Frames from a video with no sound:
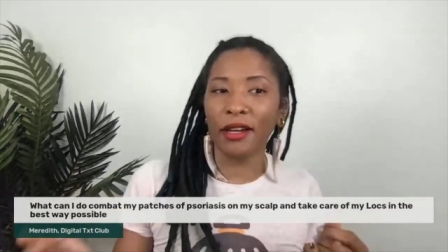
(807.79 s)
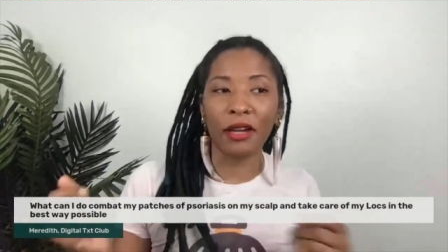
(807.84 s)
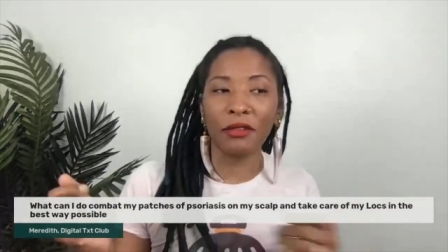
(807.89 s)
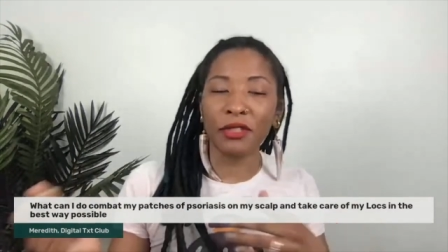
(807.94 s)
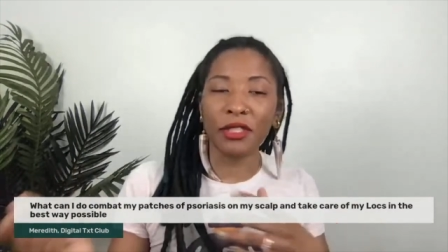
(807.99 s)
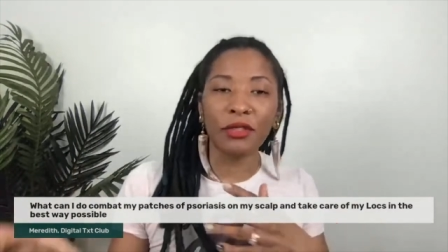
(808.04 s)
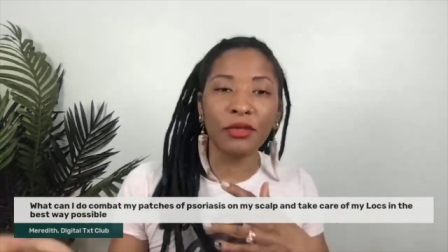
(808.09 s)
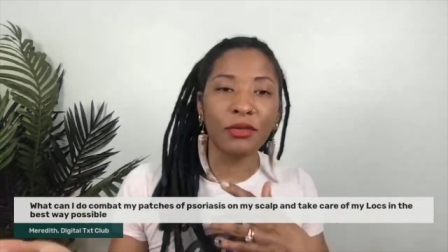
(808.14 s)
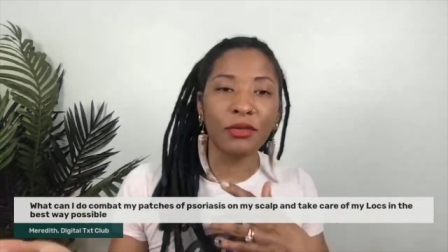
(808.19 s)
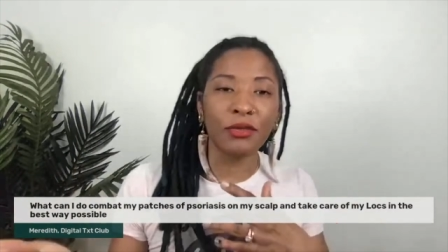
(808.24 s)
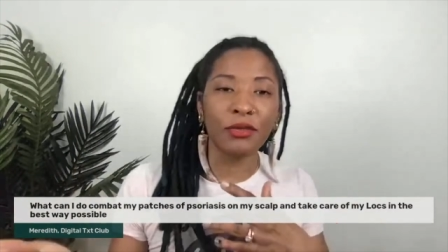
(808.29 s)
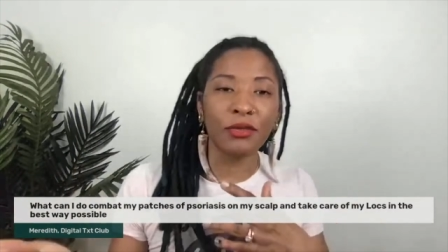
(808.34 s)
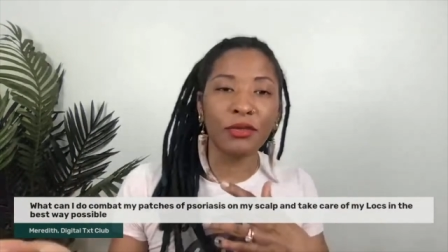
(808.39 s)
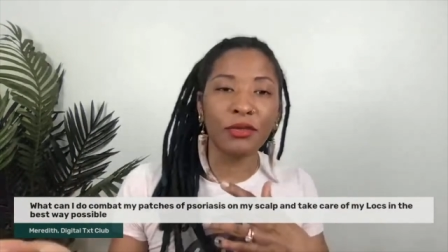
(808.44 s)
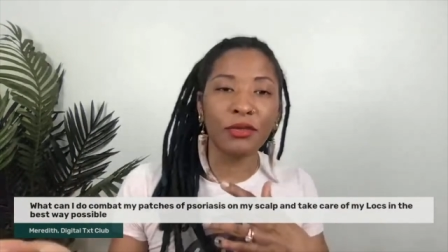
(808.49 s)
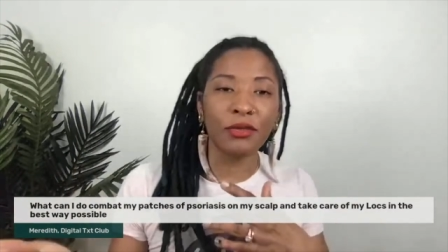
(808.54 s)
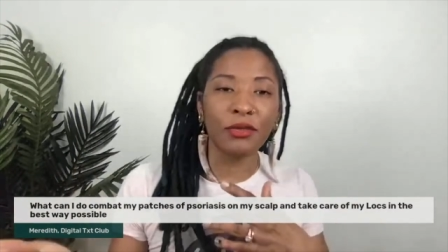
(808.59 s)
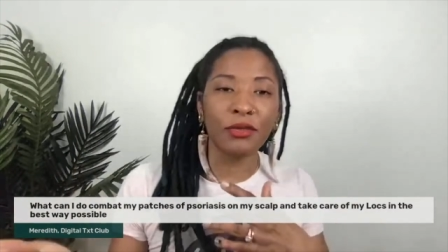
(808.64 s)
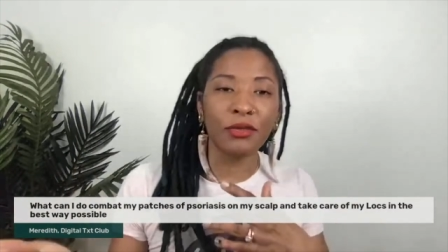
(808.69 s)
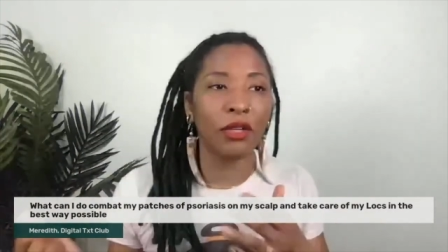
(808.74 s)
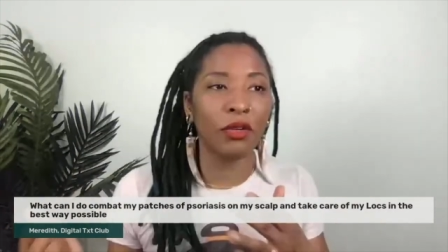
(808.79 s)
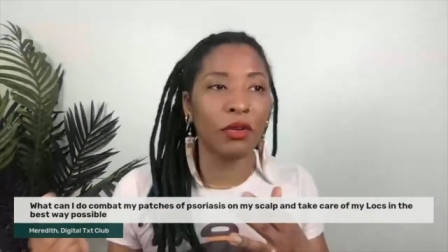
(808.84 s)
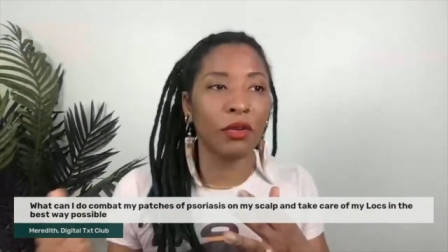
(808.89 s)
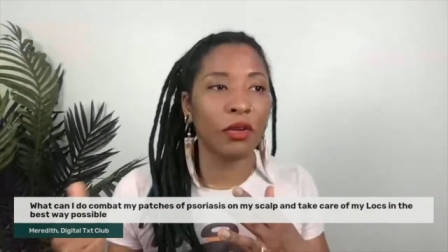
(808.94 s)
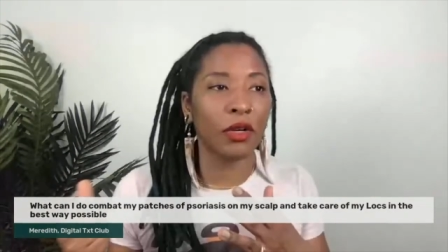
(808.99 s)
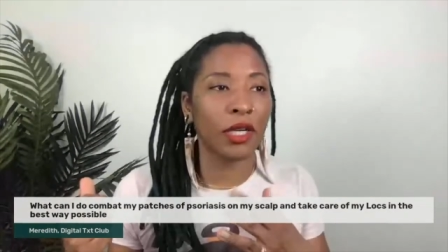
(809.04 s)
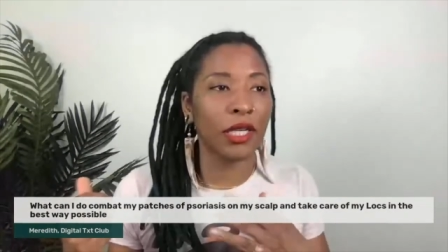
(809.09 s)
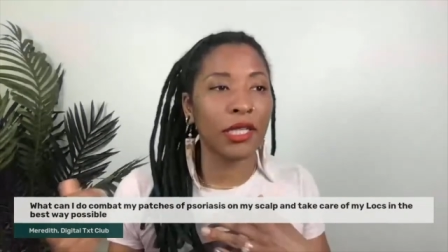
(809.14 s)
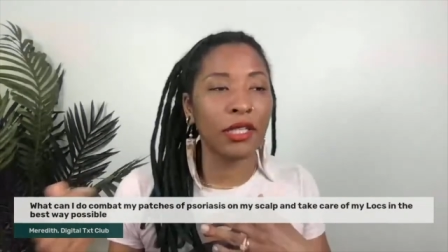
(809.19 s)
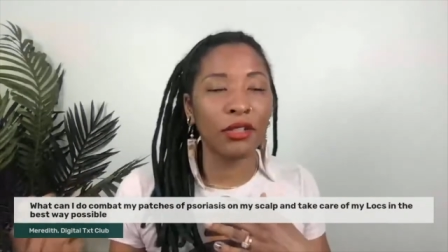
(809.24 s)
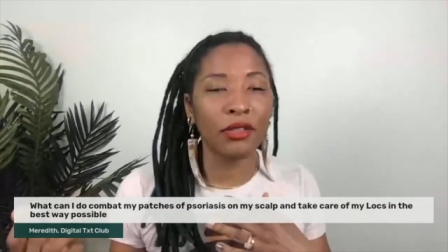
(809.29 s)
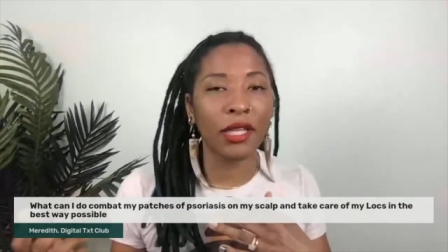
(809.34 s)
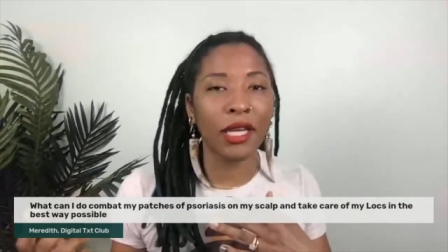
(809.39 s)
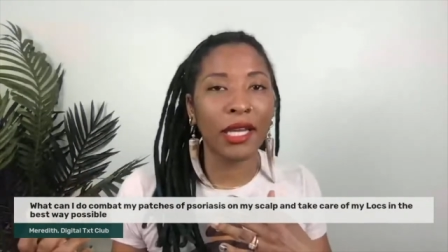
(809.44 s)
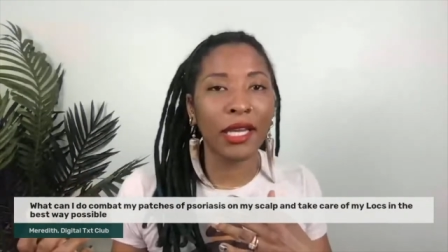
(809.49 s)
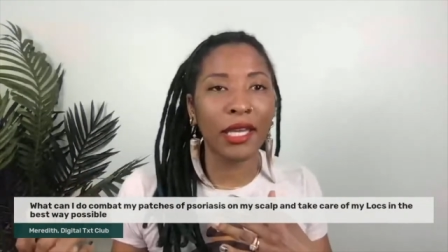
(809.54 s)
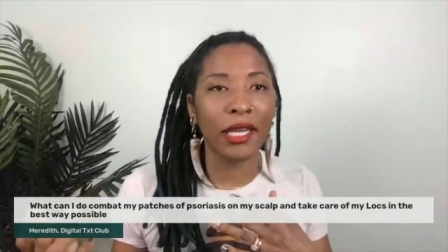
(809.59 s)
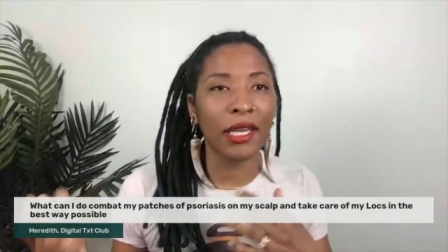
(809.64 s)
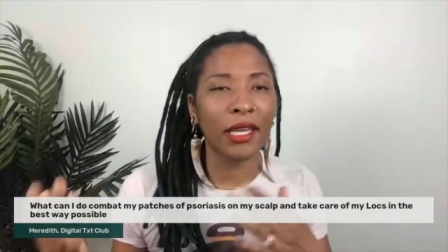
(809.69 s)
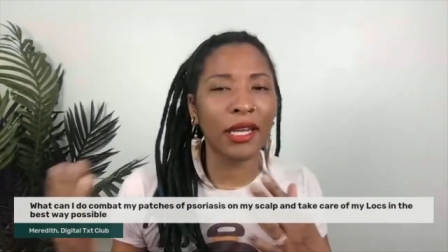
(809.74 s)
I retwist it, or I
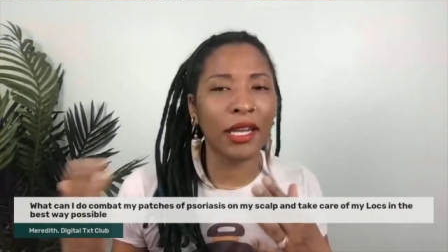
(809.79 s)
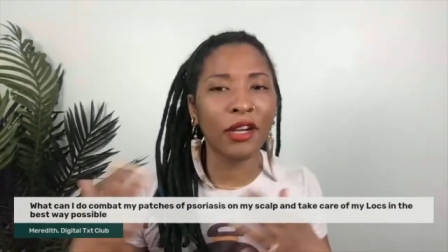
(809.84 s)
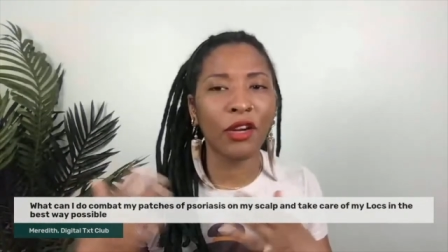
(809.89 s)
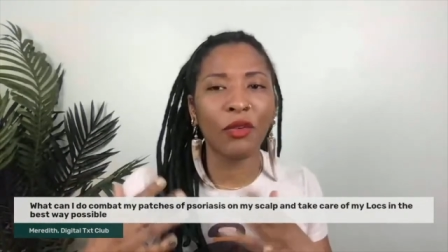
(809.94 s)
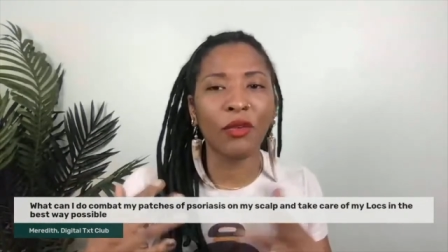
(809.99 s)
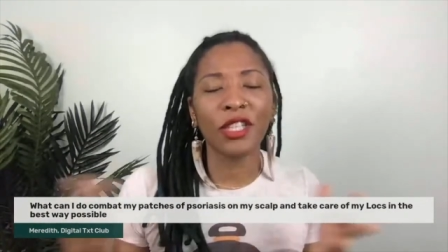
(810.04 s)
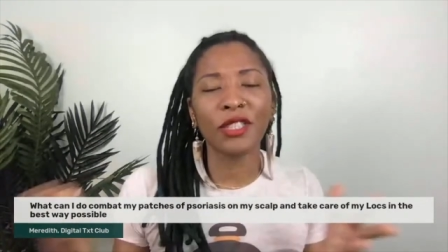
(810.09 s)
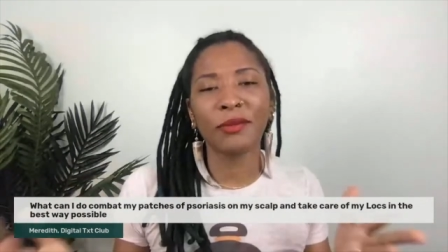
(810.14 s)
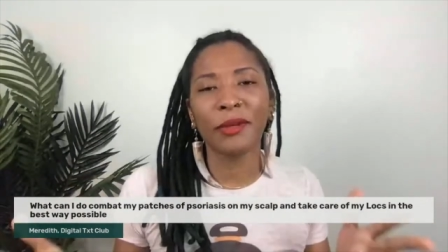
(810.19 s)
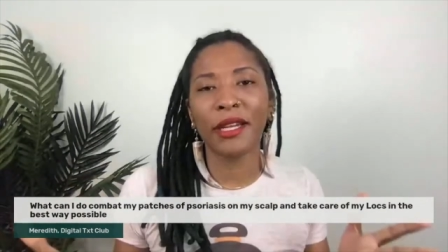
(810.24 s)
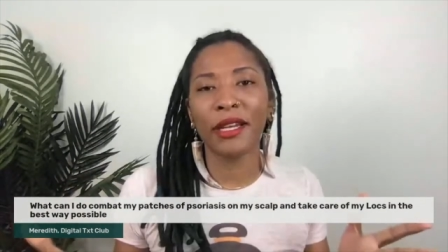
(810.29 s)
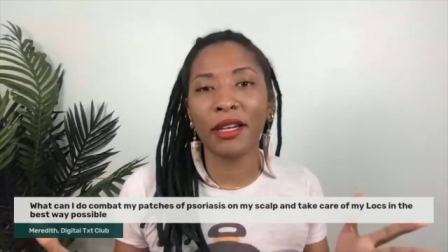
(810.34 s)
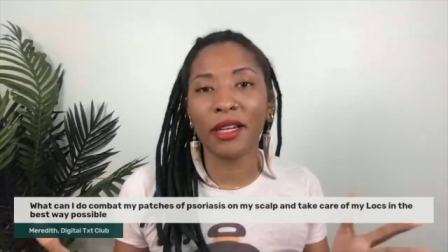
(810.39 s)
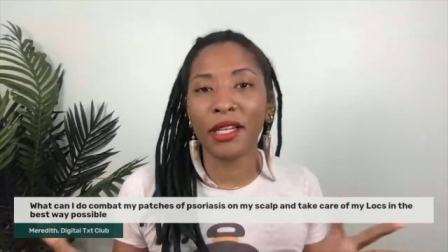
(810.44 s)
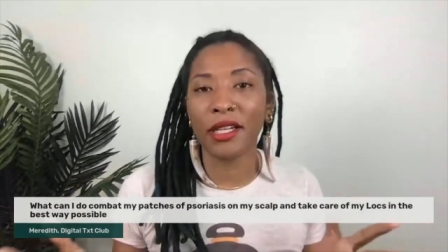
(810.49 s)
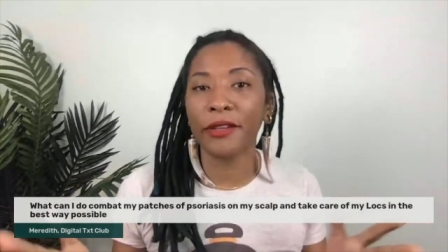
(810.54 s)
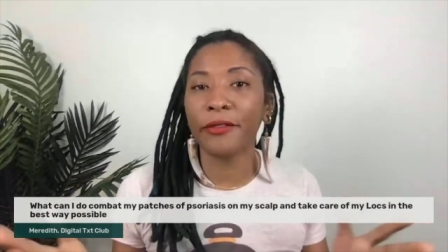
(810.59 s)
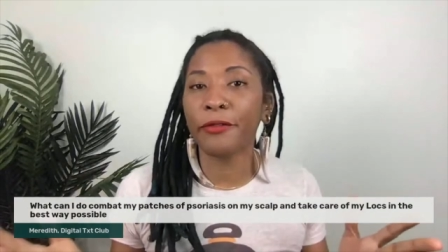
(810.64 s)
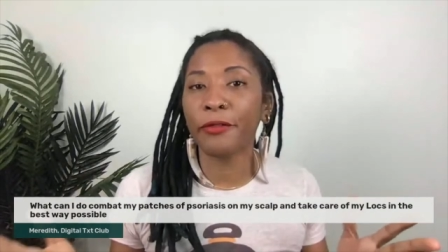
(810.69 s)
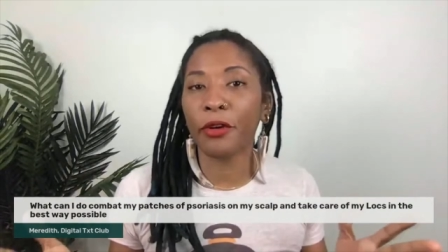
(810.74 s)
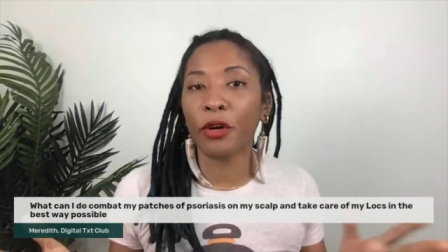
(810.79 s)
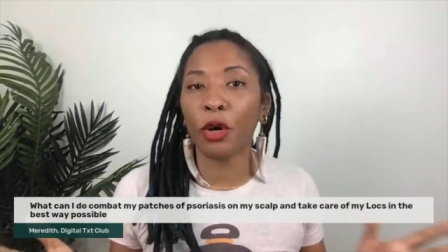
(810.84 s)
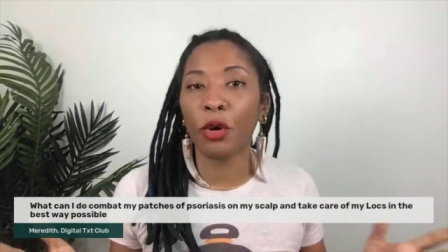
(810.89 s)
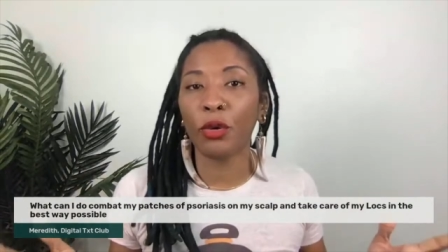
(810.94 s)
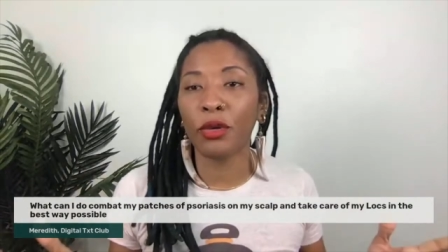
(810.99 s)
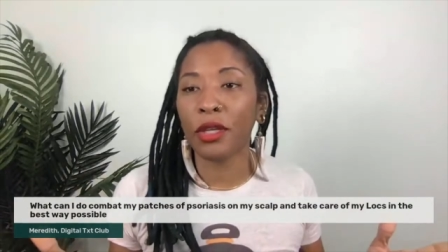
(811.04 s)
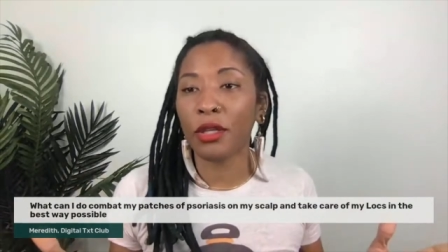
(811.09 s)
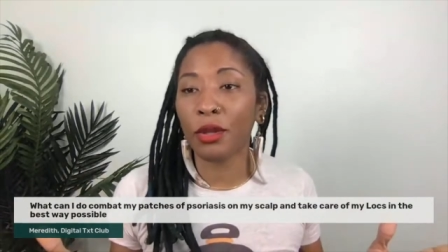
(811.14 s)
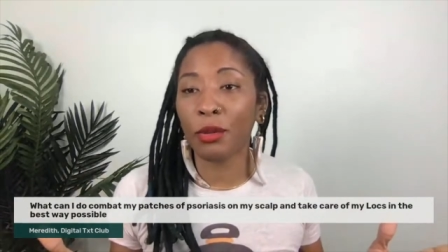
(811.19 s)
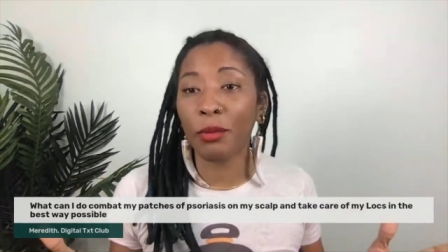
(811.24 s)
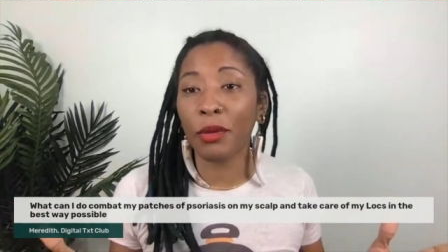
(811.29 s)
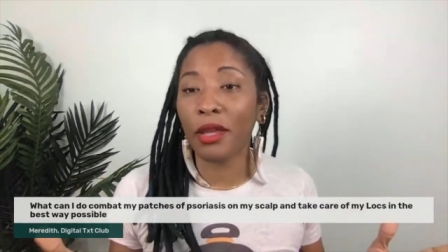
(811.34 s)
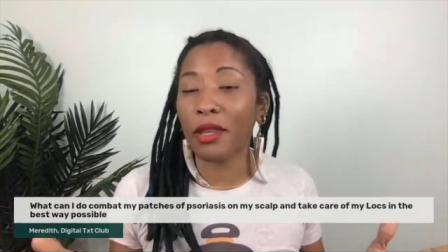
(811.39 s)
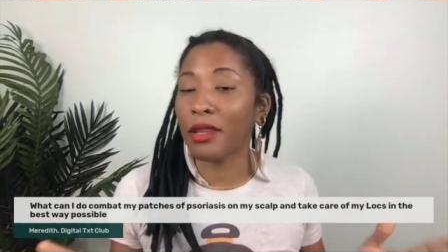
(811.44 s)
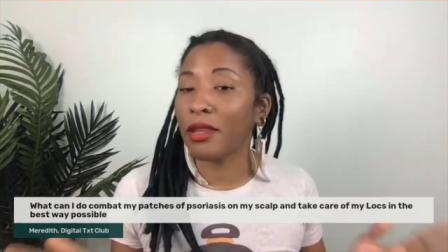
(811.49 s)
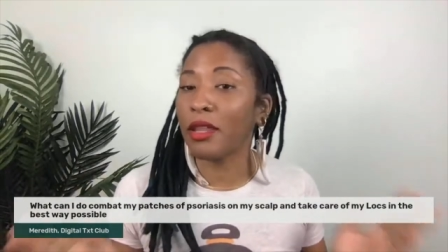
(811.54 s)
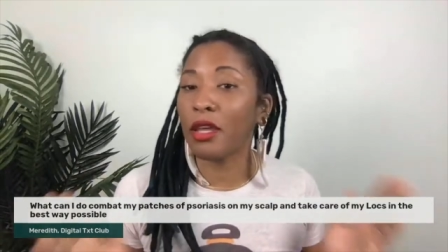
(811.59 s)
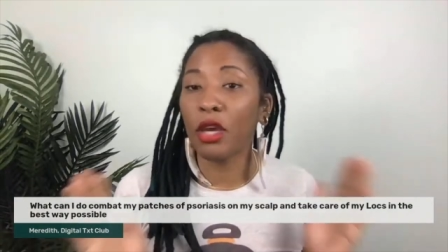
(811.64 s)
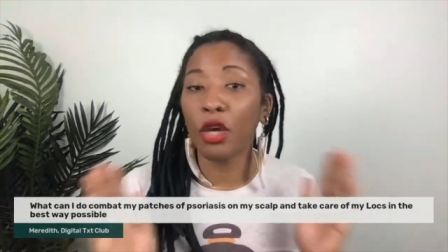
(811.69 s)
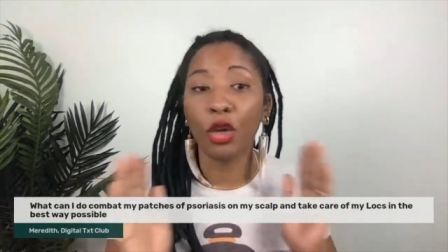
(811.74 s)
interlock it, and I don't wash my hair again for a whole nother
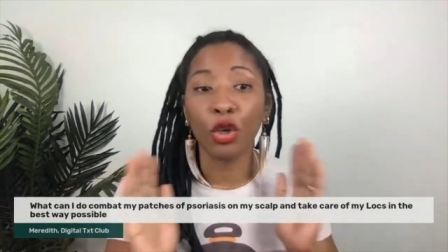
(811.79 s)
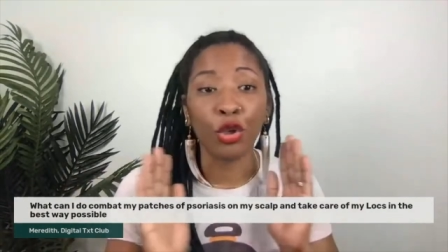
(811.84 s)
month.